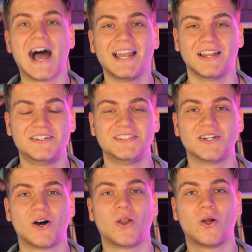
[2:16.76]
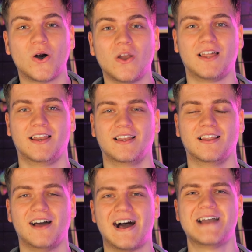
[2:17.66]
I learned the whole OLL.
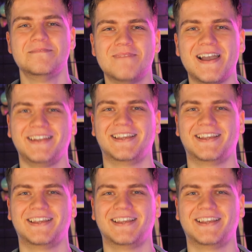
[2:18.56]
I made